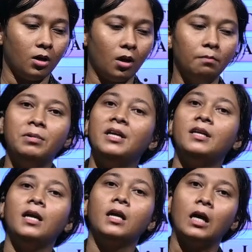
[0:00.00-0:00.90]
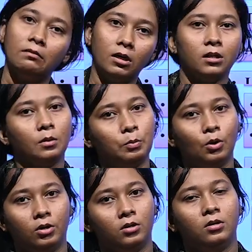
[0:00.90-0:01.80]
completely covered the
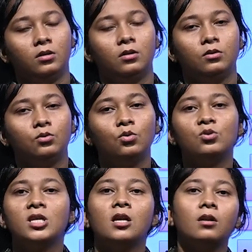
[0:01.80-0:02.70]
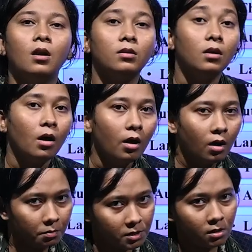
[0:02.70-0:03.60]
pond. Those are not the
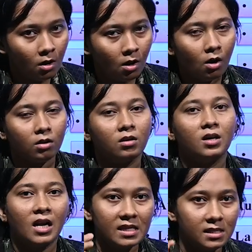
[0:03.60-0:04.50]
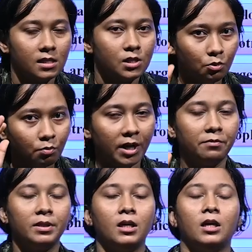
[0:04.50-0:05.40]
herbs or the grasses you might
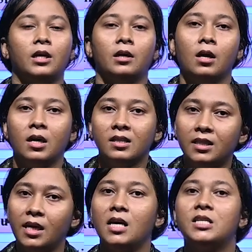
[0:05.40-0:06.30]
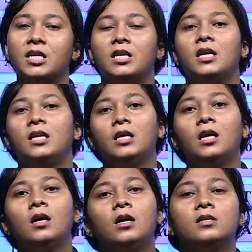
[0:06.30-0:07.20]
be thinking. They are generally,
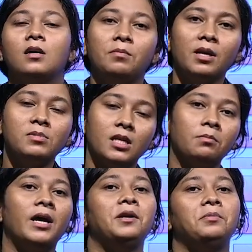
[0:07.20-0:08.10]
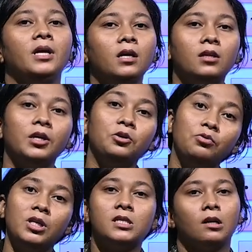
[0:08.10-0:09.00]
sometimes they might be the
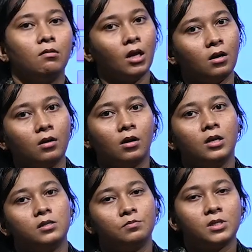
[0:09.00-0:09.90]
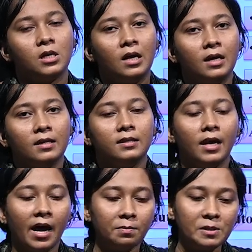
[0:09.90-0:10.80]
unicellular organisms.
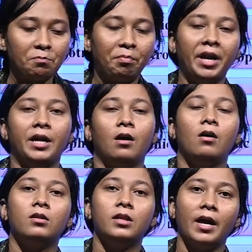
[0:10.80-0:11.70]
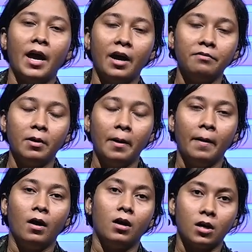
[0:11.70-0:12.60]
They have spread or they have
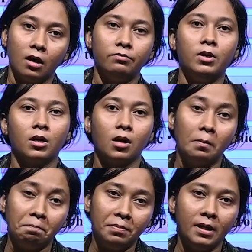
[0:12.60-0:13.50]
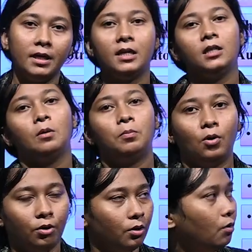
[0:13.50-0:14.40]
covered completely the
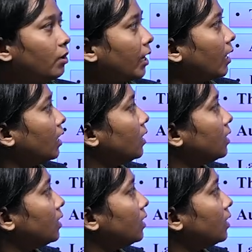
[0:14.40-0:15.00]
pond, okay.